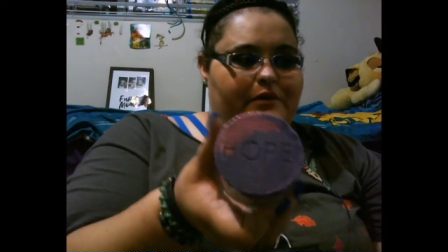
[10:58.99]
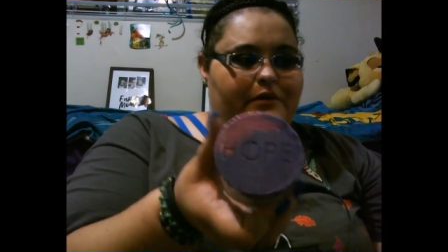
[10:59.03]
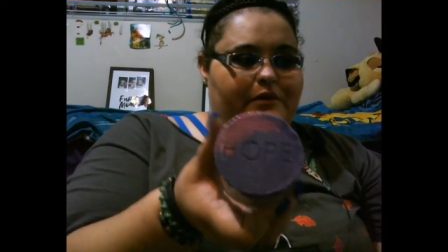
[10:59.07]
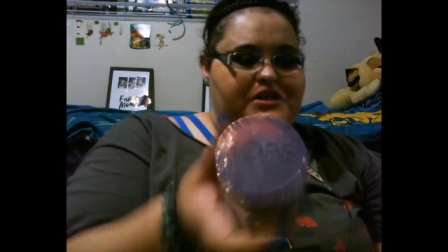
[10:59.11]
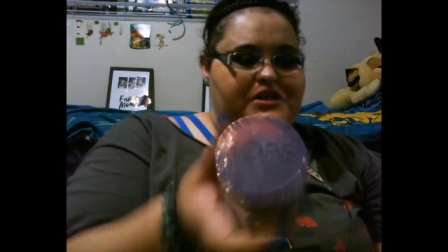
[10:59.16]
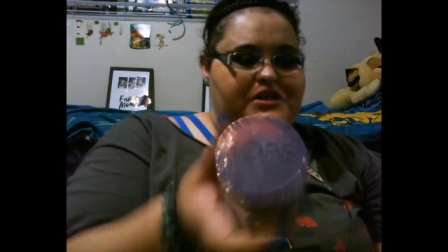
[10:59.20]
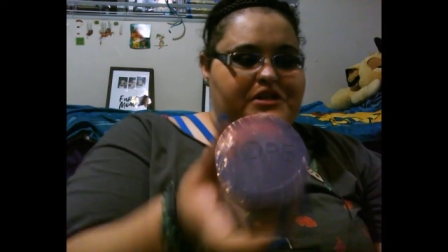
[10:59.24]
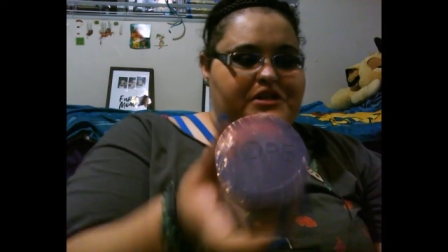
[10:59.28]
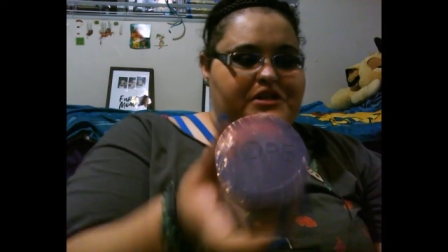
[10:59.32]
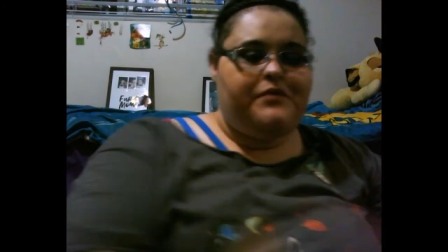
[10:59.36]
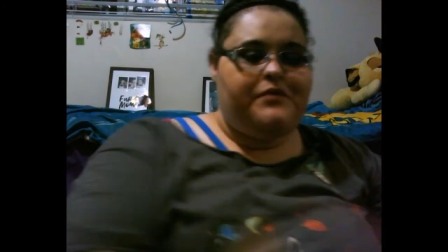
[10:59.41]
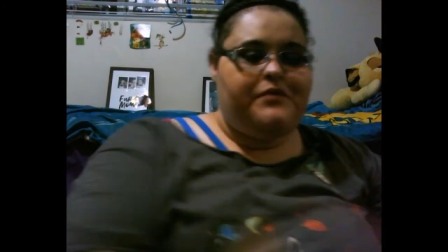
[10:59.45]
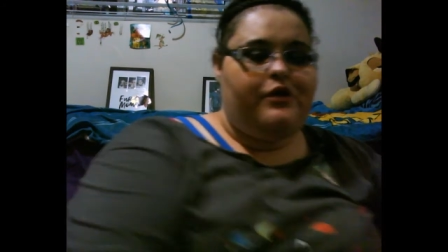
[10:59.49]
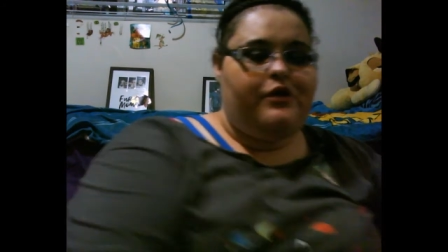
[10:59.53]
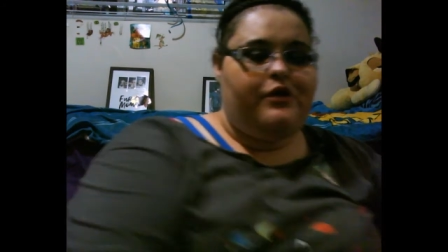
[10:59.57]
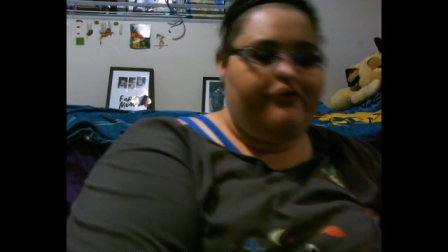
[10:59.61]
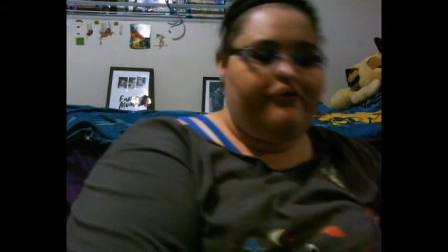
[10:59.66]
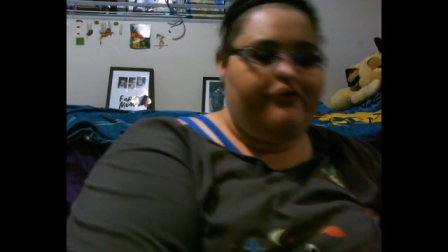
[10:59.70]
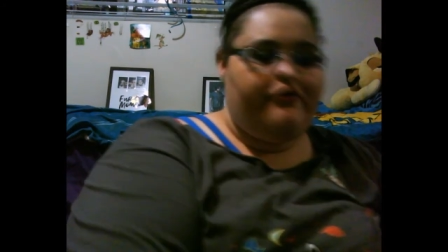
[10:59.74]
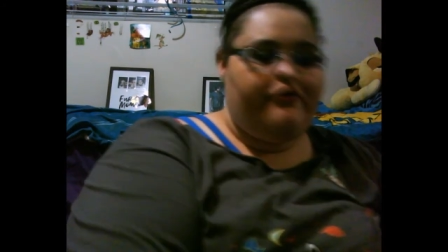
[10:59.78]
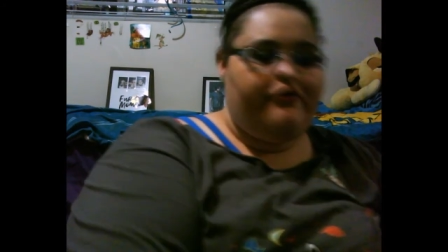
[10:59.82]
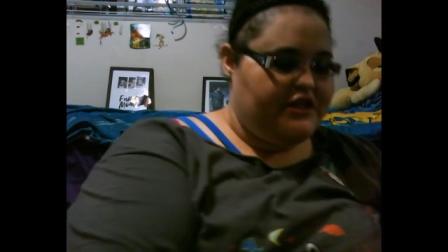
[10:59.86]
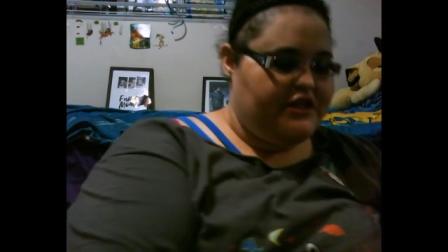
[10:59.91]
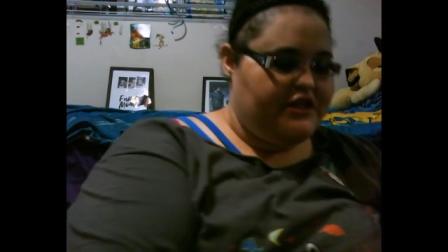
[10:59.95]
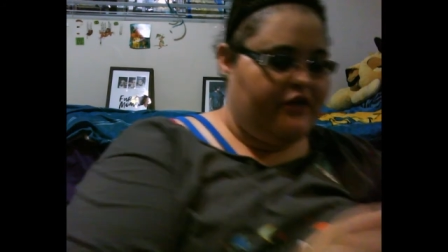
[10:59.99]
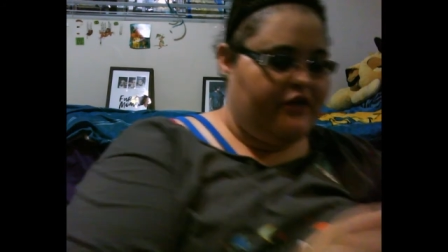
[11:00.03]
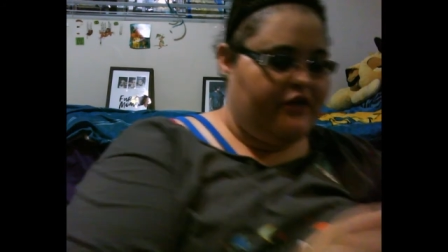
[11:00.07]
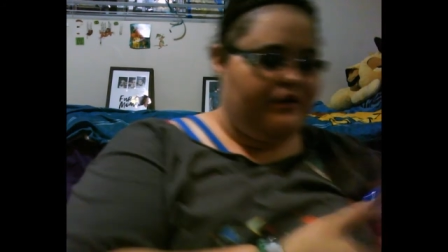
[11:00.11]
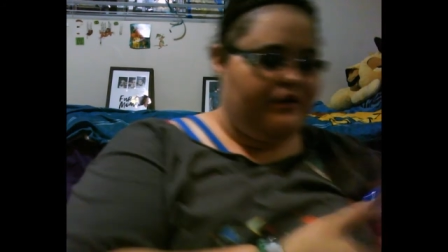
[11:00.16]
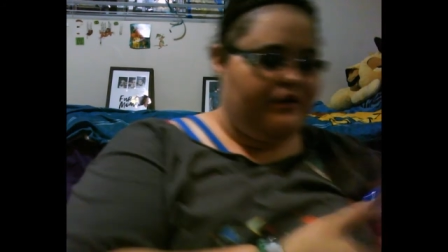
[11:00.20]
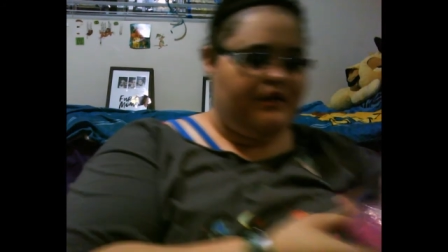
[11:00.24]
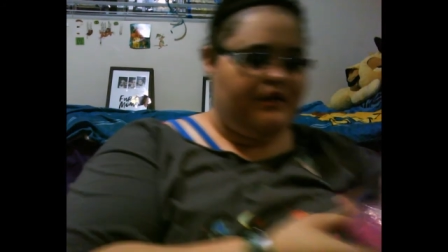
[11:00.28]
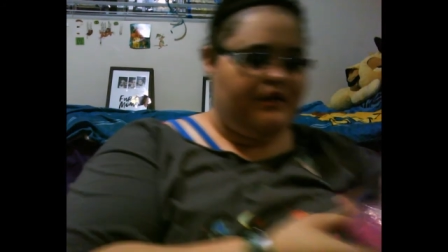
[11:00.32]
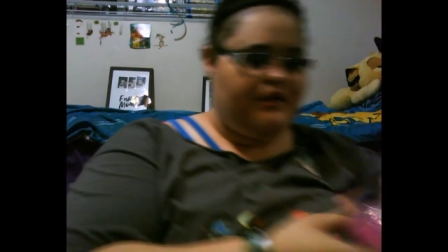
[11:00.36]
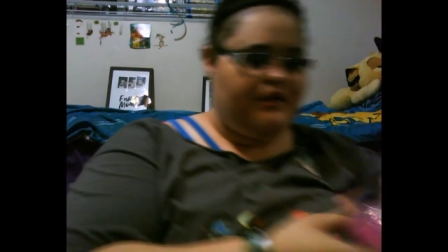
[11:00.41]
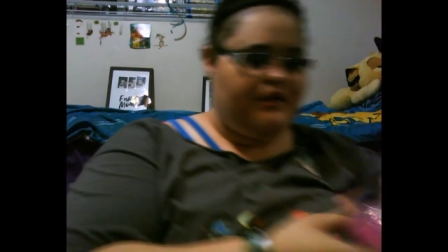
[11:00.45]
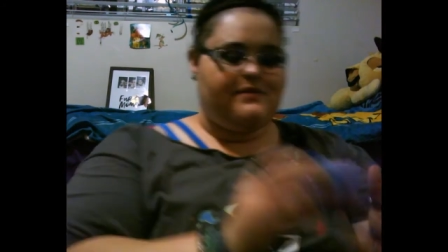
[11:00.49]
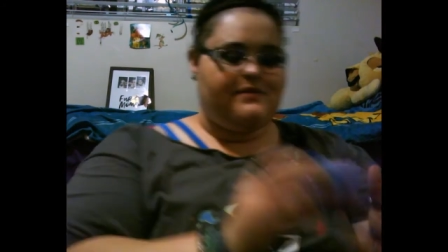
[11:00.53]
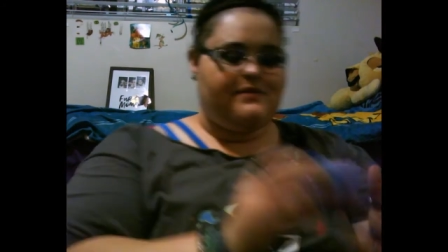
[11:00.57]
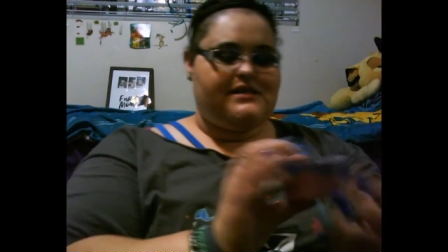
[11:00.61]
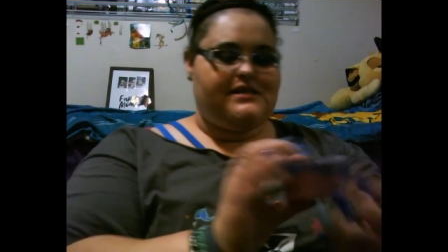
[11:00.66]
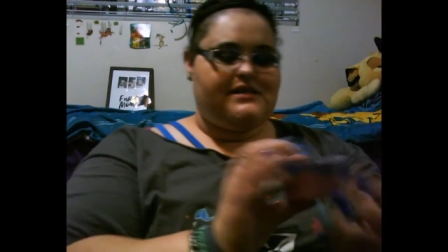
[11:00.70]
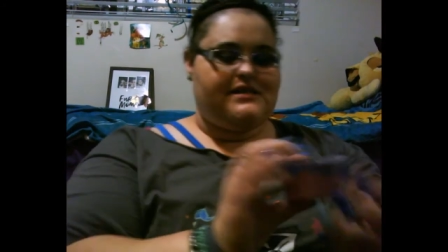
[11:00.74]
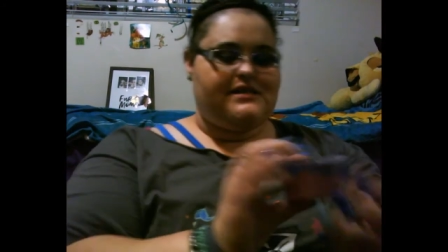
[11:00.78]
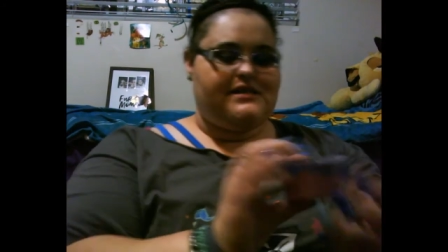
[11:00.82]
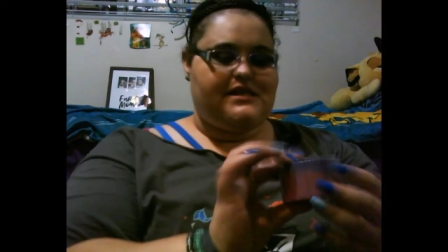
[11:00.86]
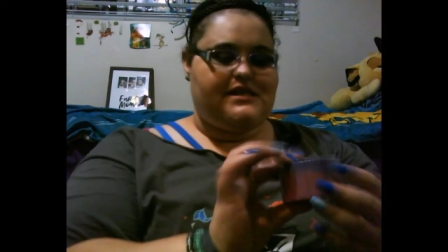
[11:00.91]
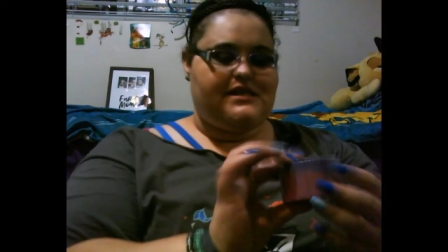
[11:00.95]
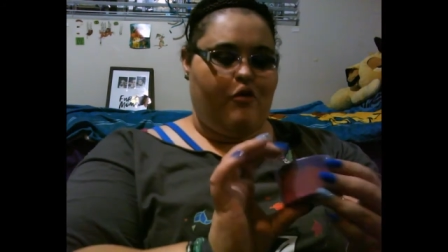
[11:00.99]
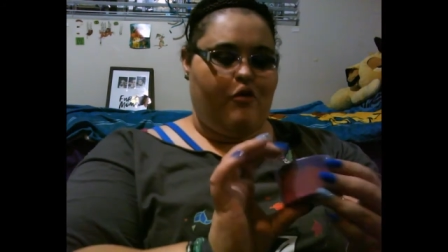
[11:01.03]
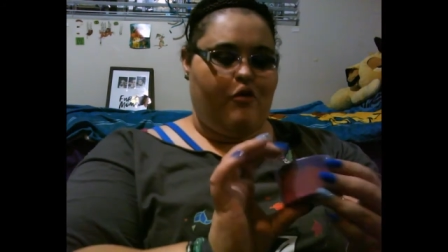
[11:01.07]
which is beautiful too. And then this one says